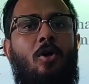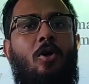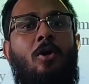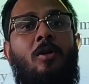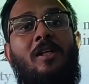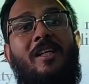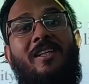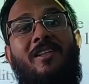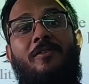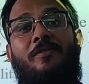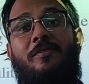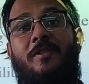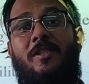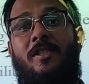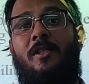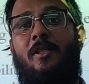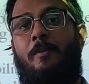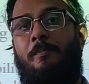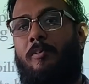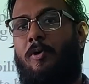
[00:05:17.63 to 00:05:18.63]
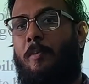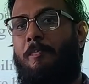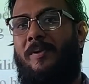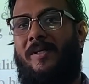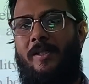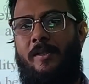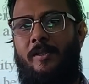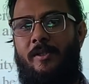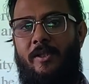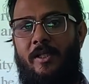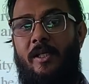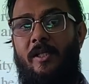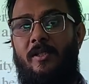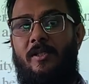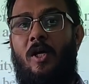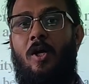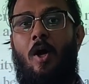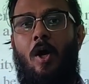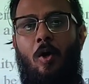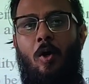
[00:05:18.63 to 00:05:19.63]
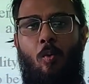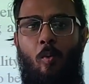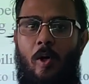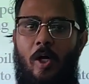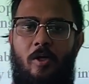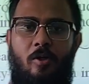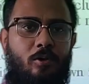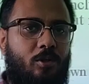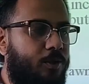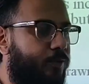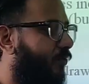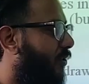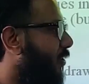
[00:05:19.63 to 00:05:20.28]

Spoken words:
only the physical properties change. And what are those